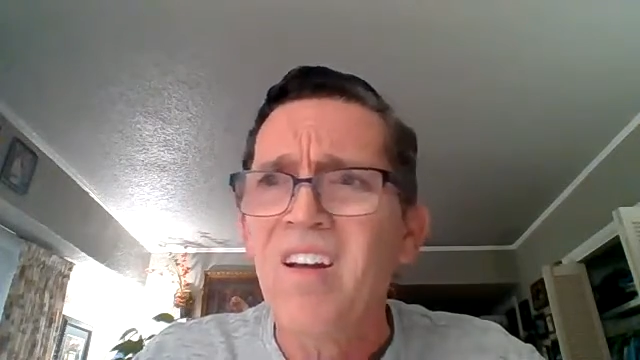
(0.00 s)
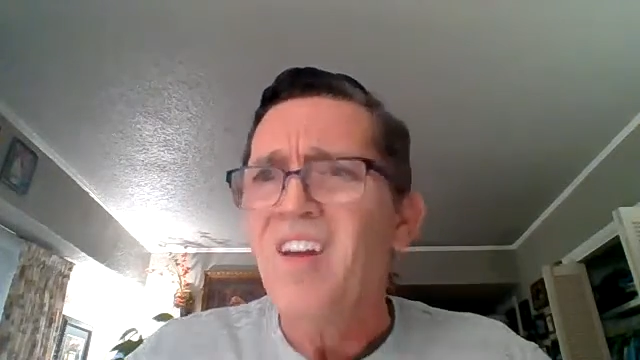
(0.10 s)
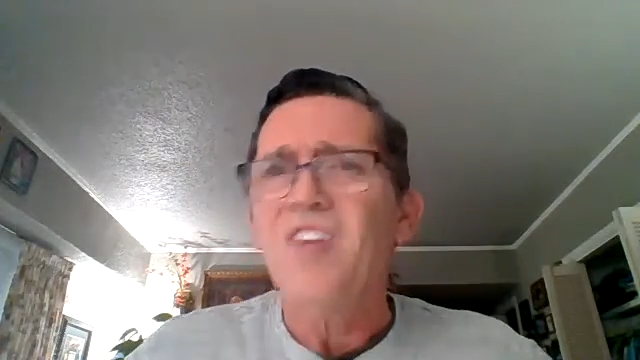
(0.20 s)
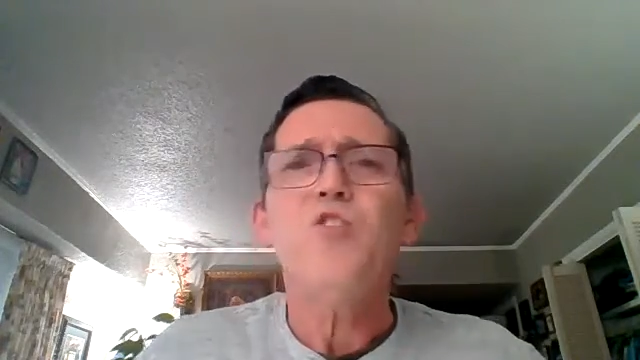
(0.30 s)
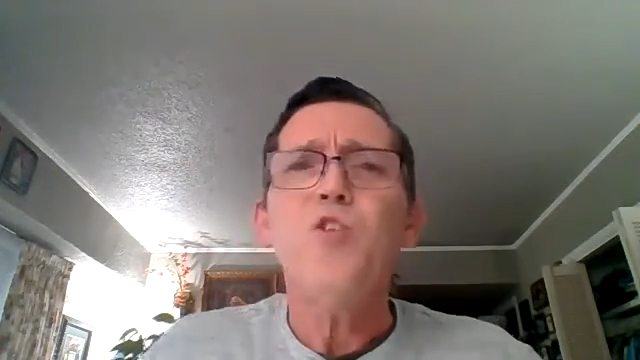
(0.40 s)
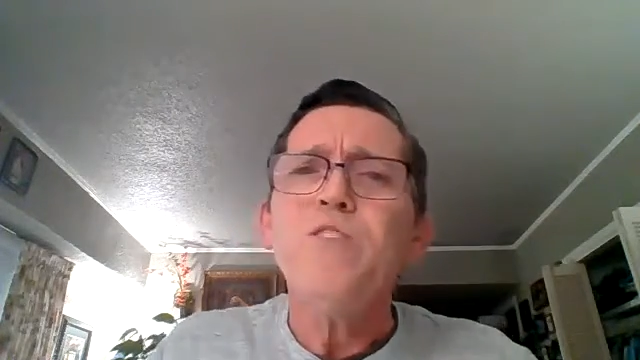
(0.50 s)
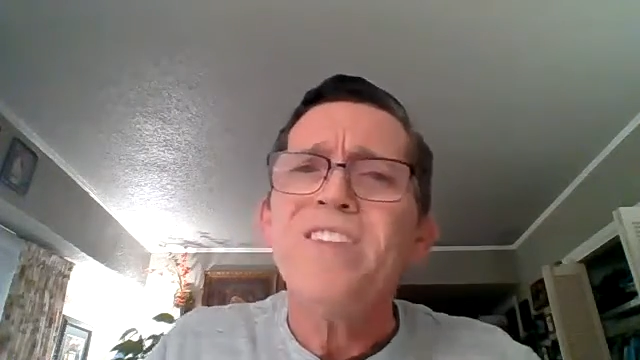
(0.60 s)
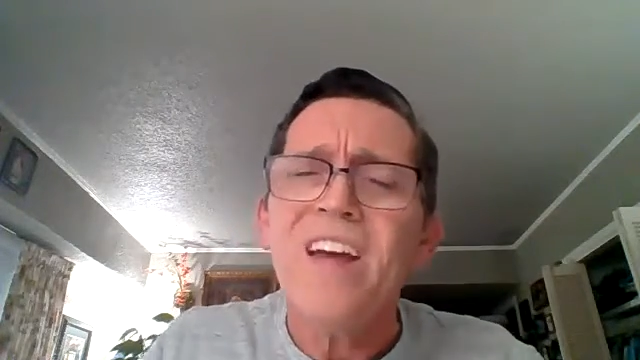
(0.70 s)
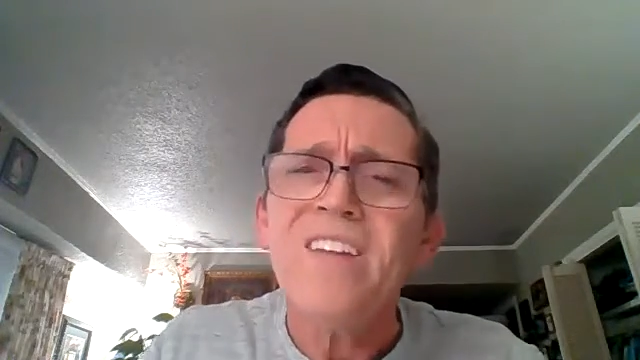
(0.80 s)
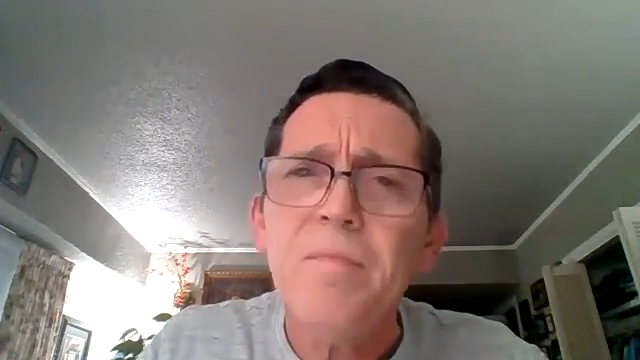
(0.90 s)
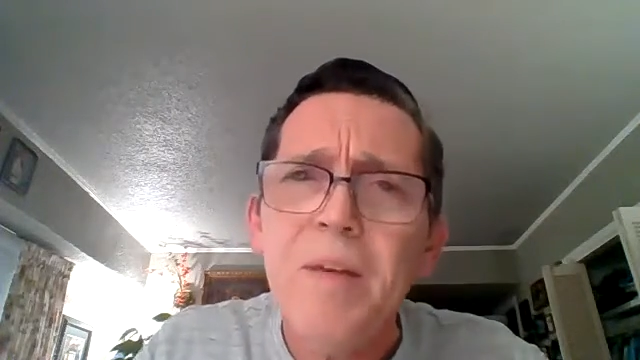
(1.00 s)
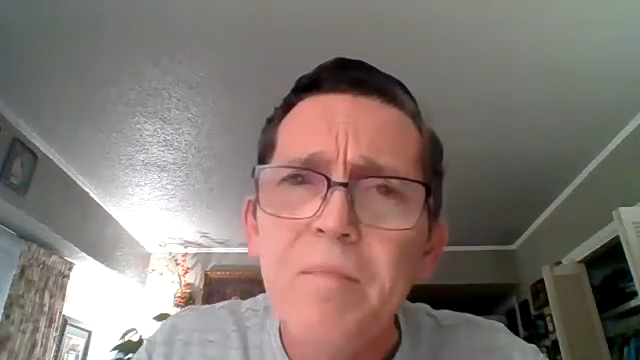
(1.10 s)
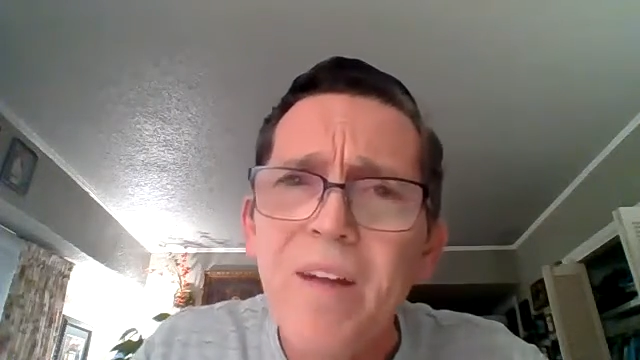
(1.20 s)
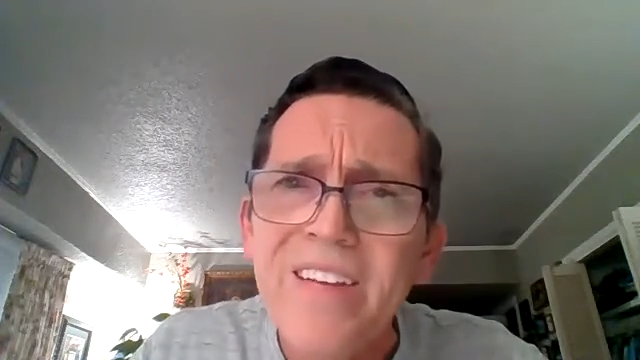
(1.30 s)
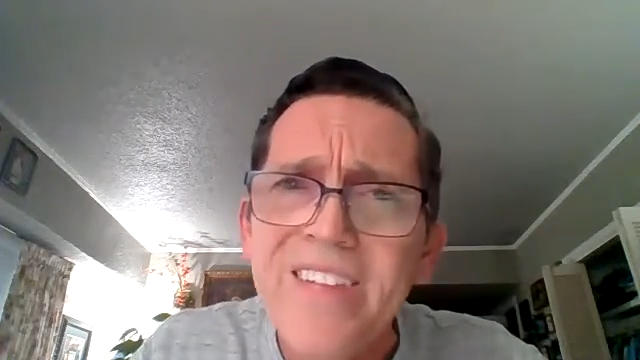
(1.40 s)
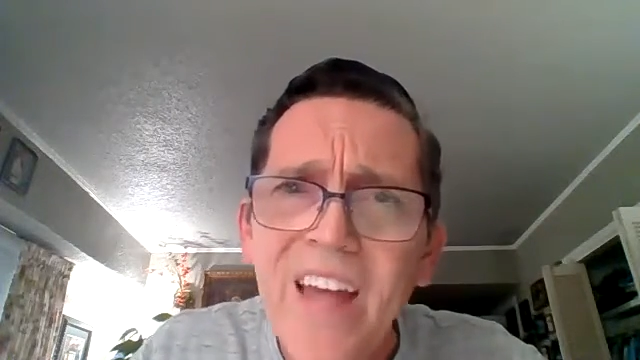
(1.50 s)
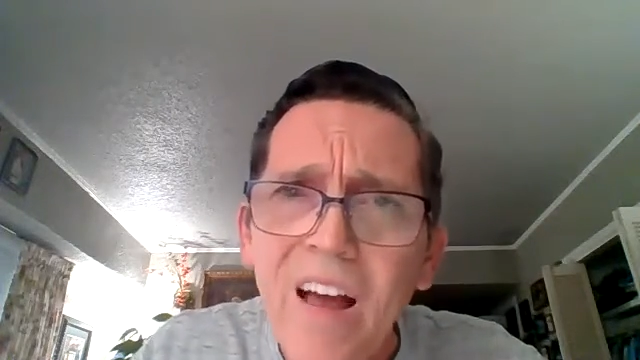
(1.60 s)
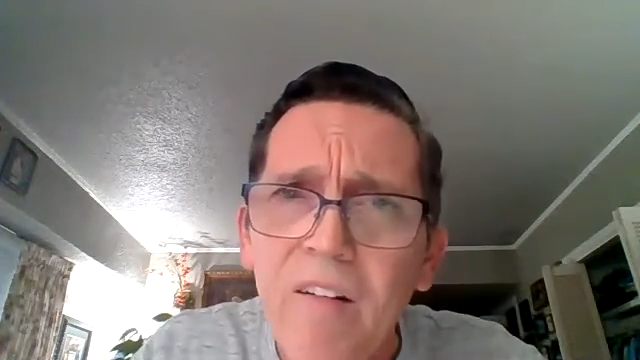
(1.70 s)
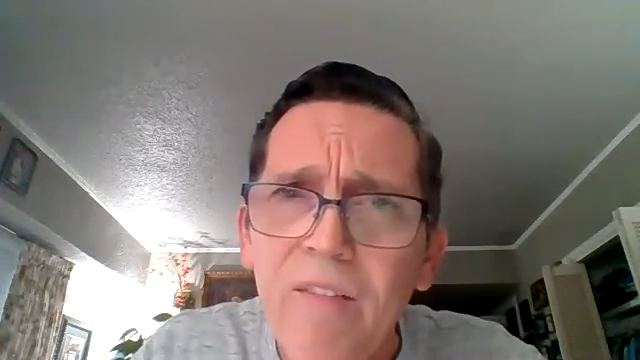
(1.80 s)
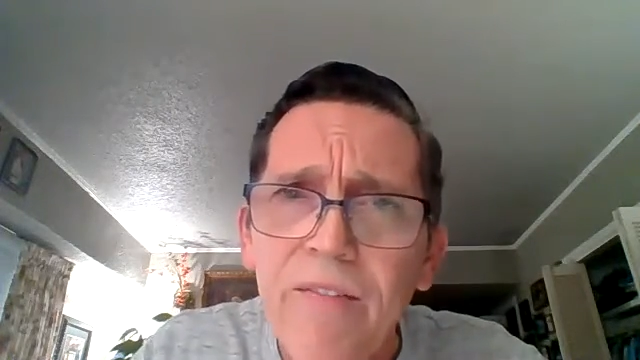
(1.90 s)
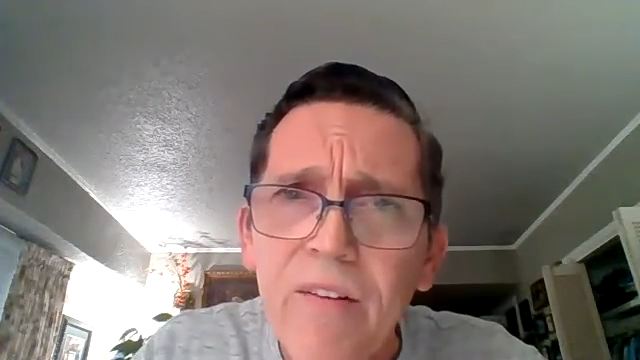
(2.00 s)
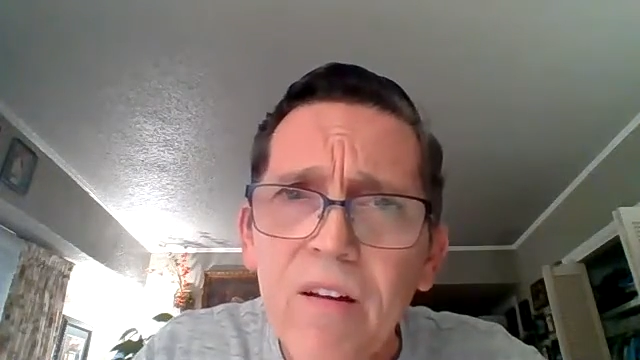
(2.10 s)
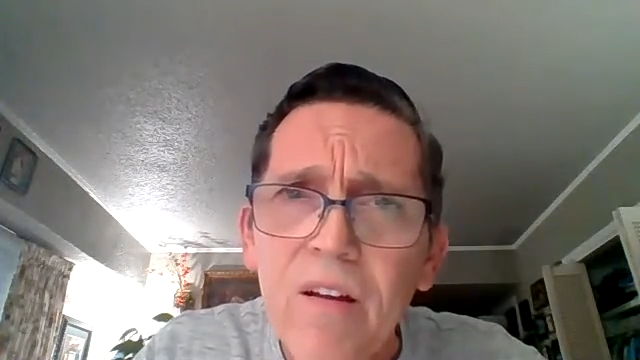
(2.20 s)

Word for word: You said to be myself.